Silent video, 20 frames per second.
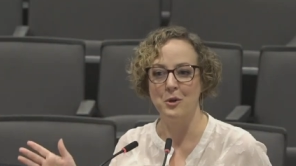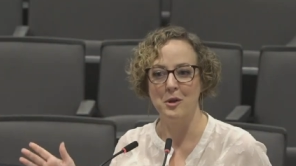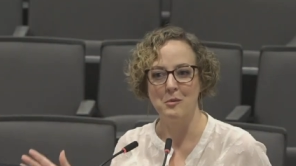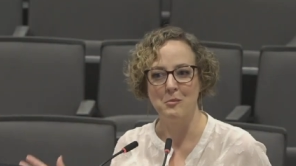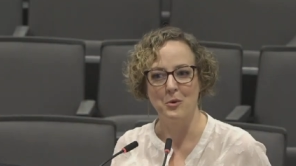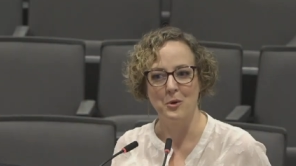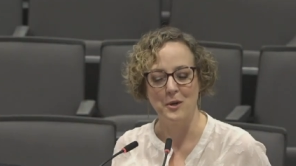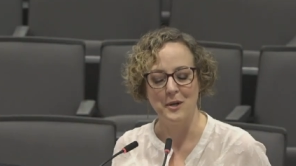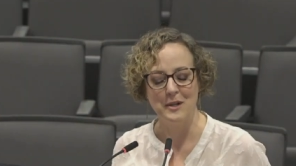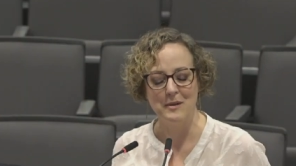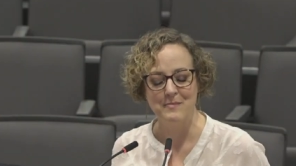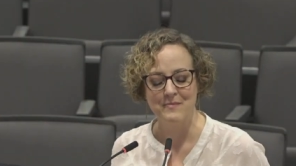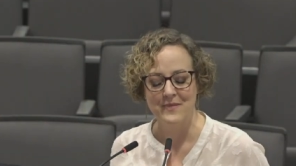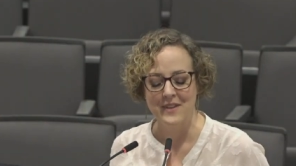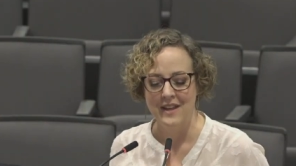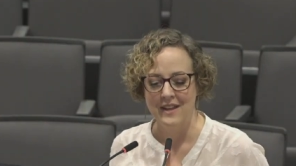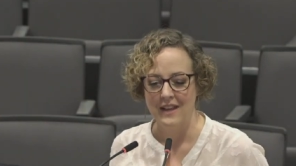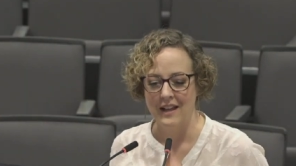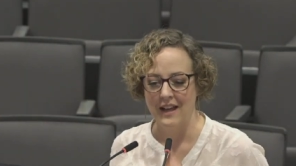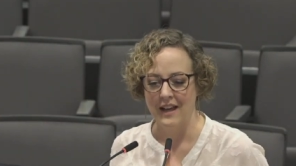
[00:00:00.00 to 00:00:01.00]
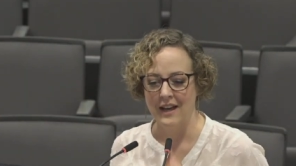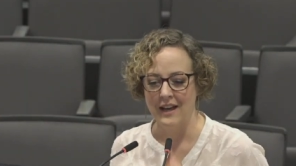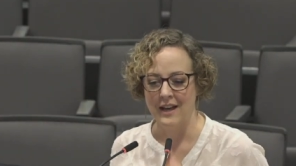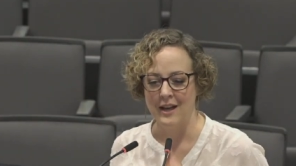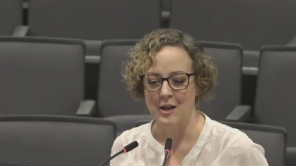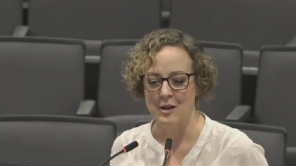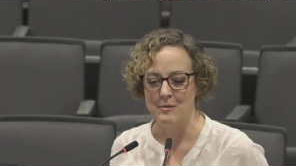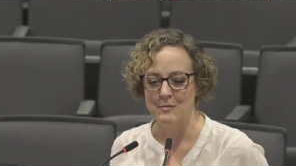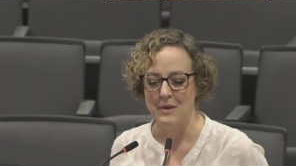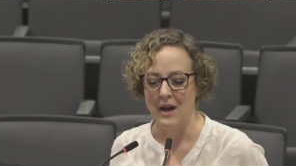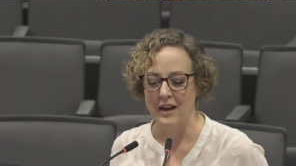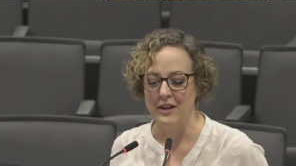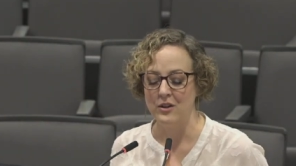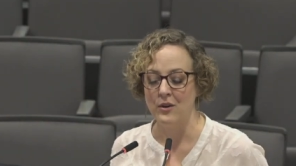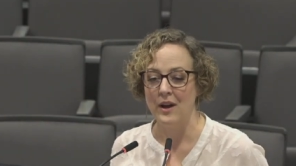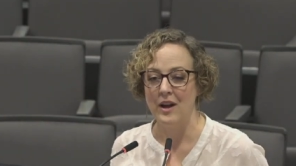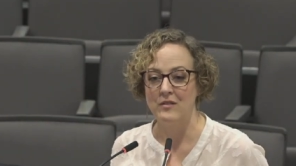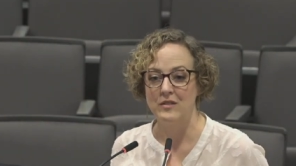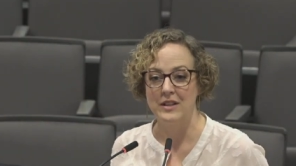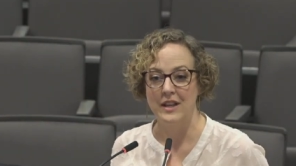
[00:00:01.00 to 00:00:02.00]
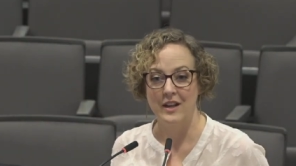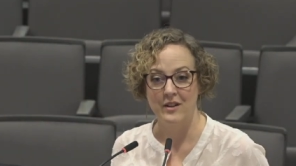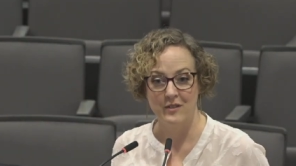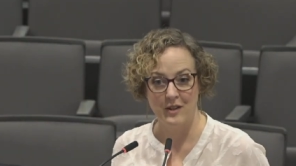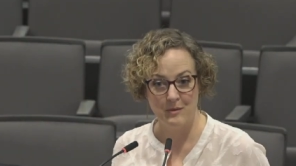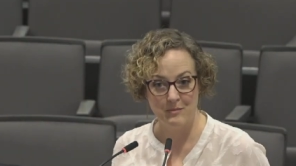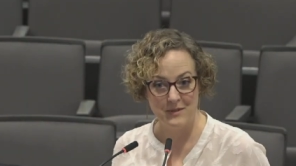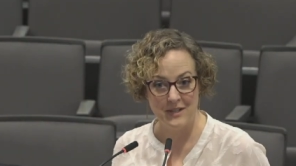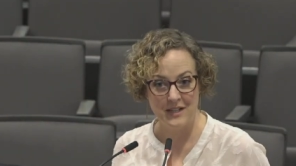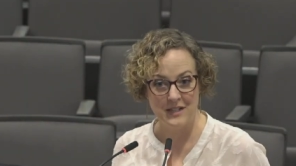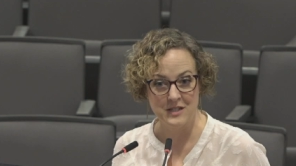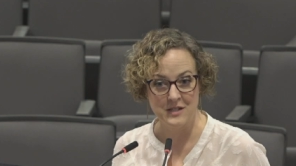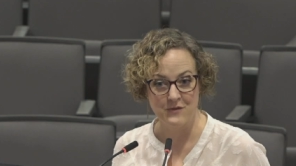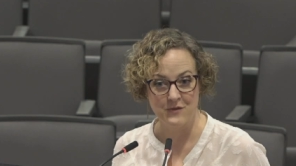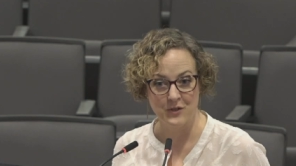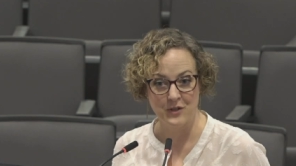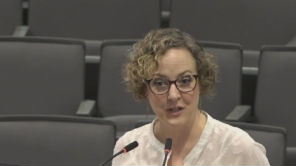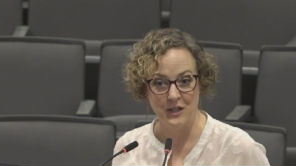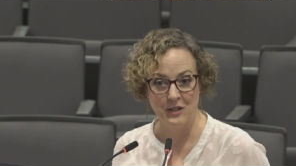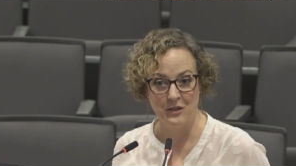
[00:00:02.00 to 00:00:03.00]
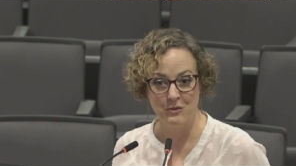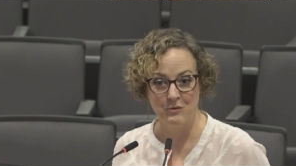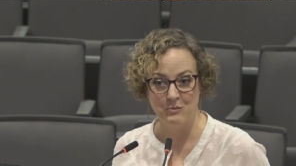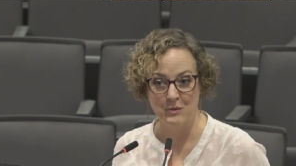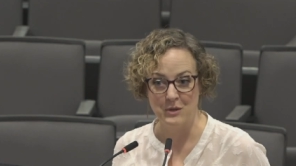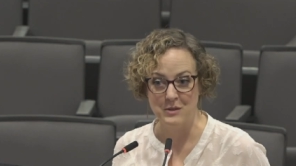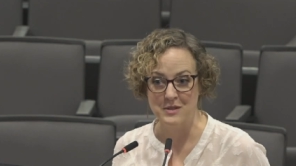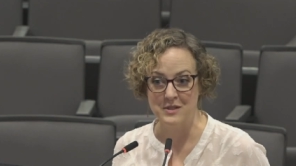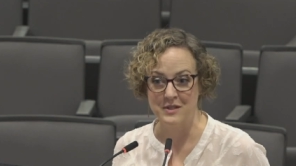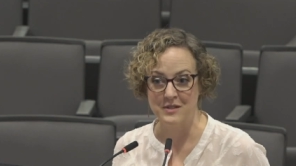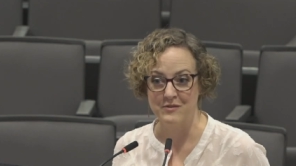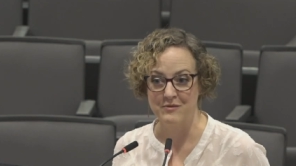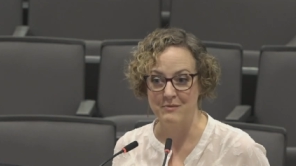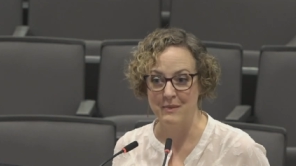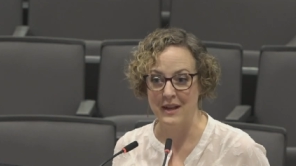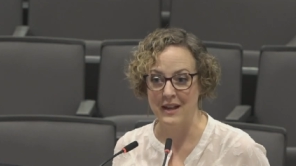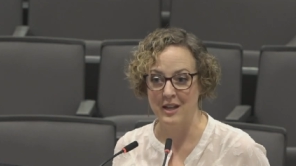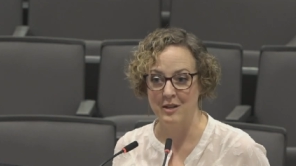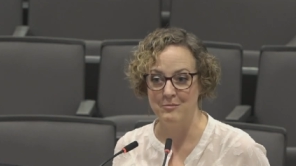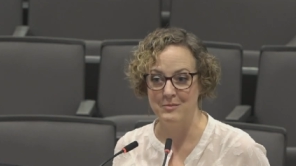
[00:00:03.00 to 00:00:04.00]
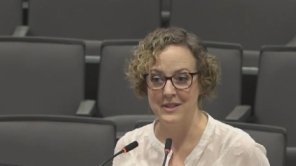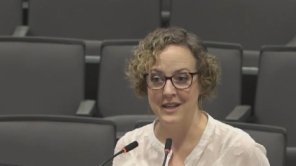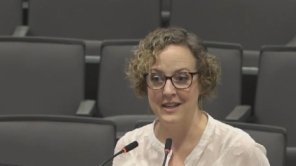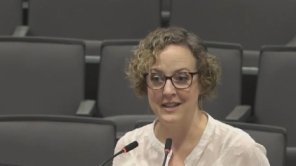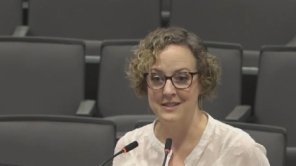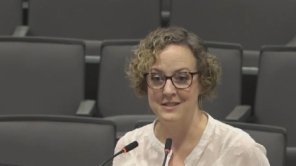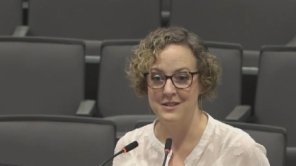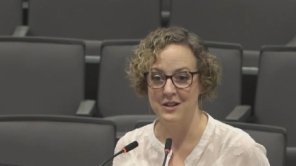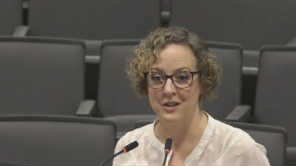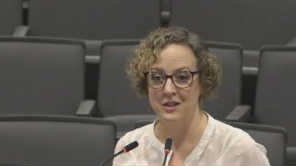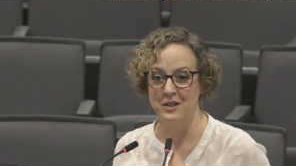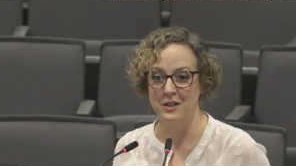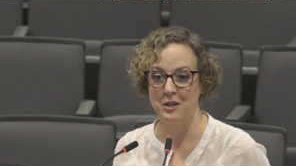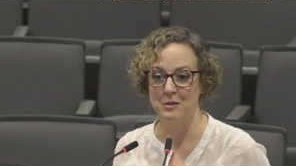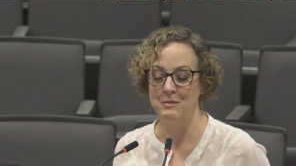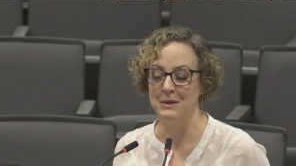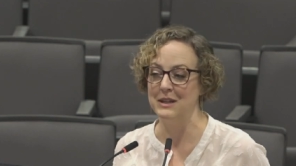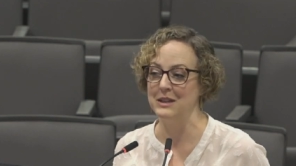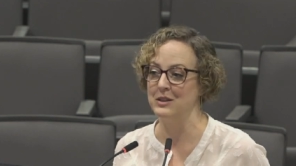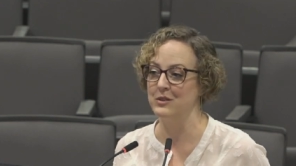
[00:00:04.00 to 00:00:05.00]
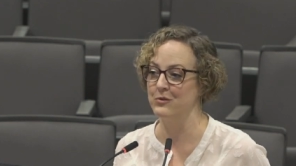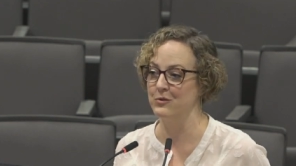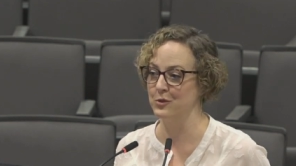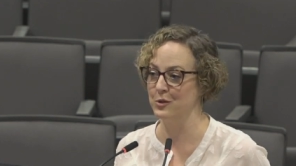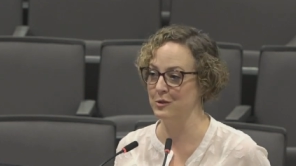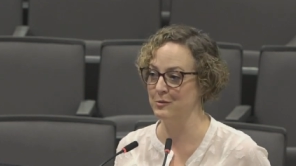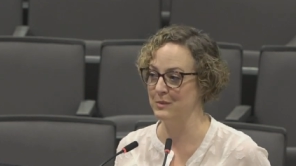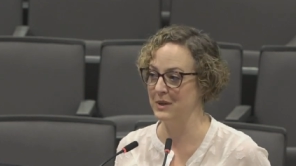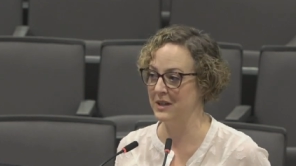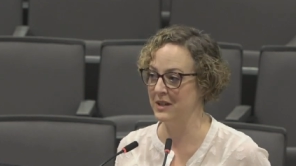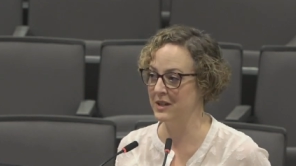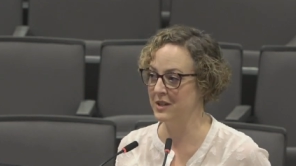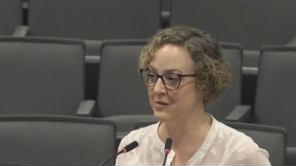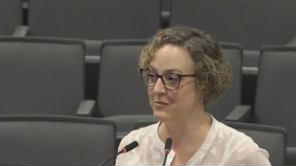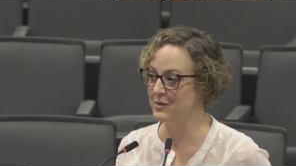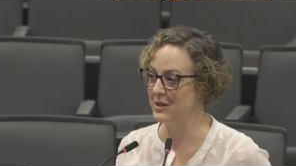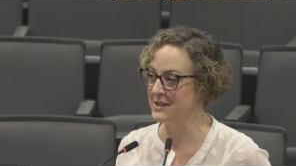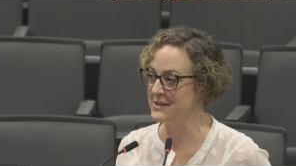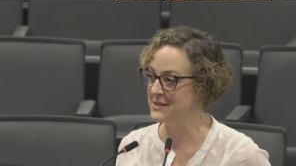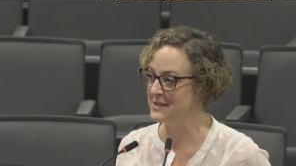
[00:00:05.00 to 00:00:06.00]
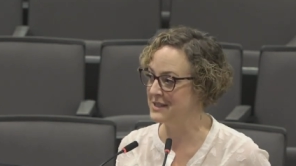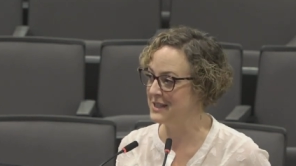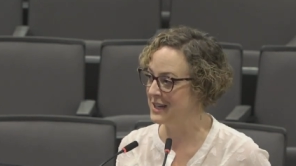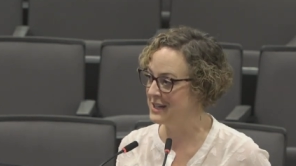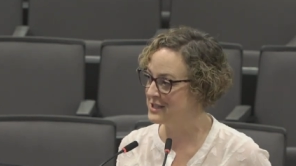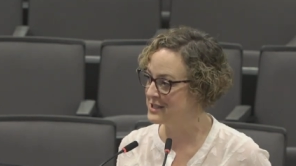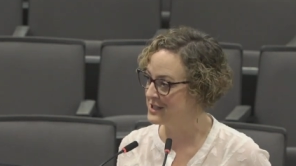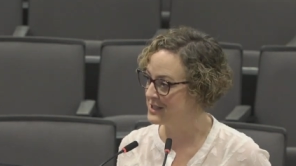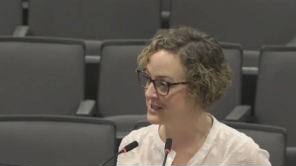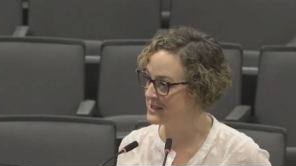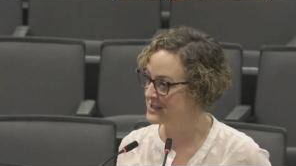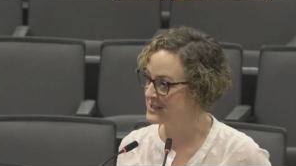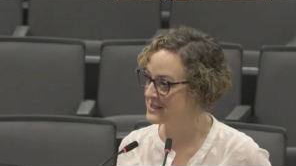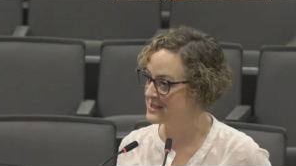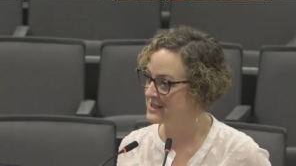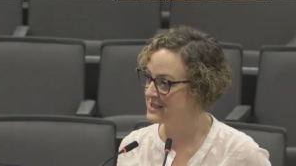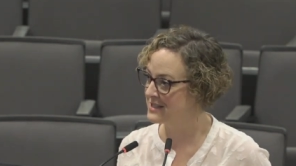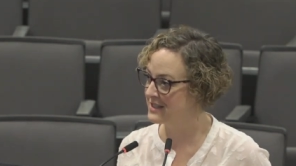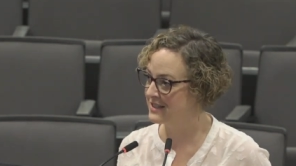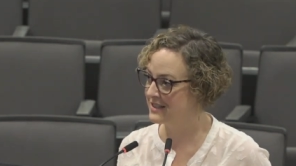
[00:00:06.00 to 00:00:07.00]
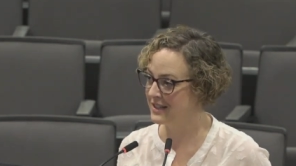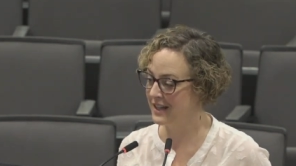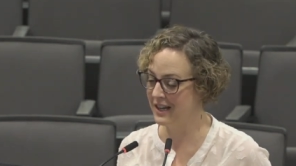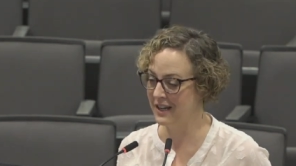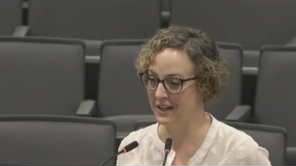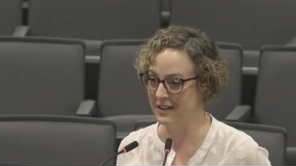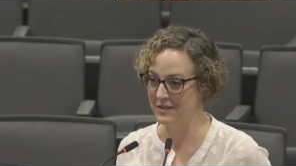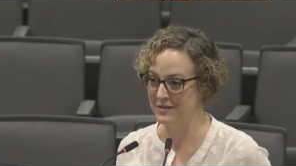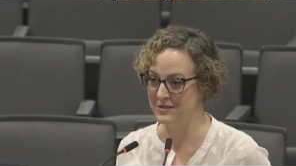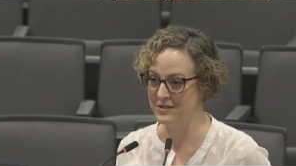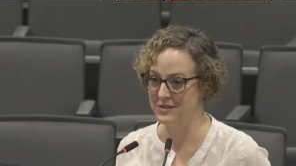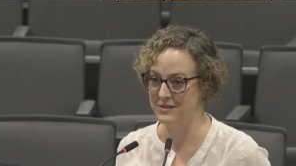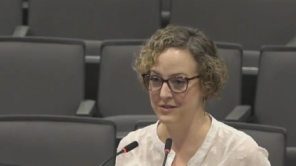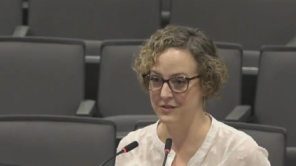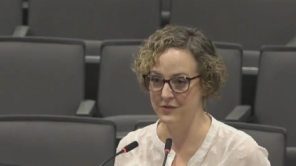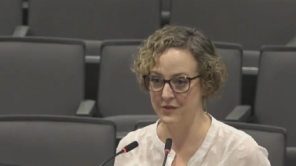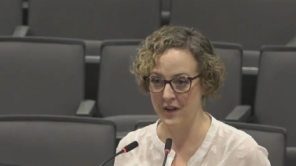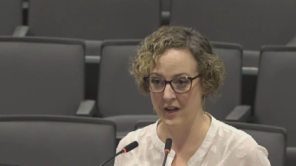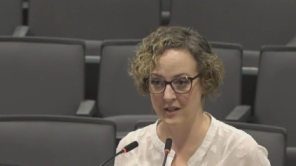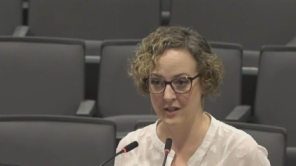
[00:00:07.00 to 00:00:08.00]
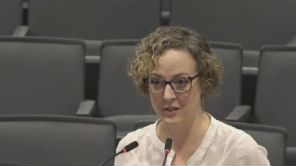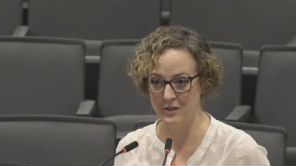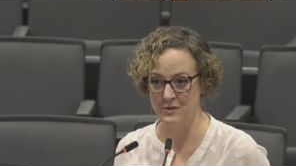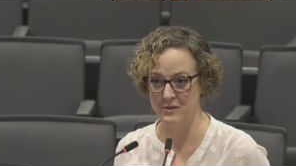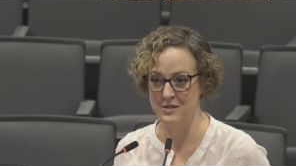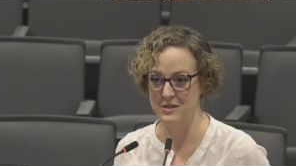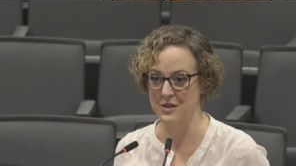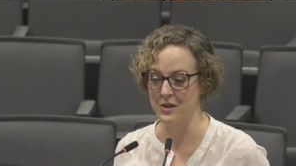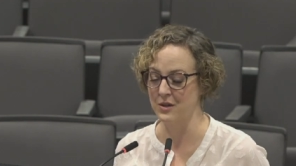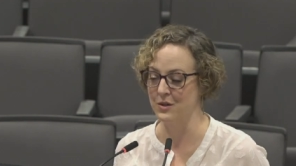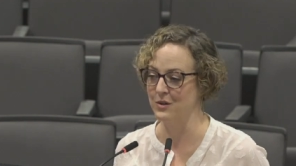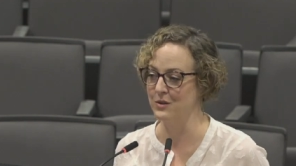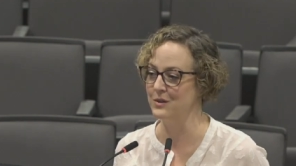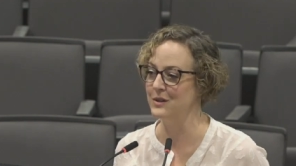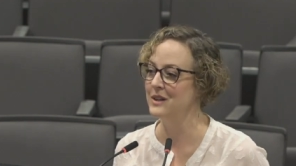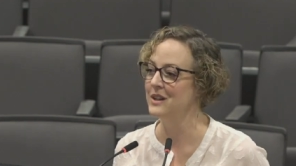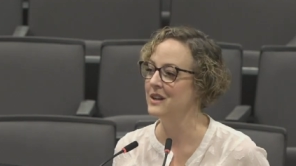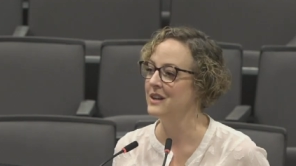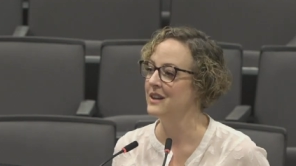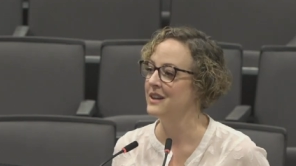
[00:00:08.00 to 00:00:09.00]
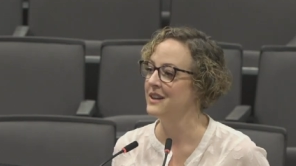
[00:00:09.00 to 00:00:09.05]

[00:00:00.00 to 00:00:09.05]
morning, board. I don't have a lot of updates for you. Most of my updates are coming in the form of presentations to follow, so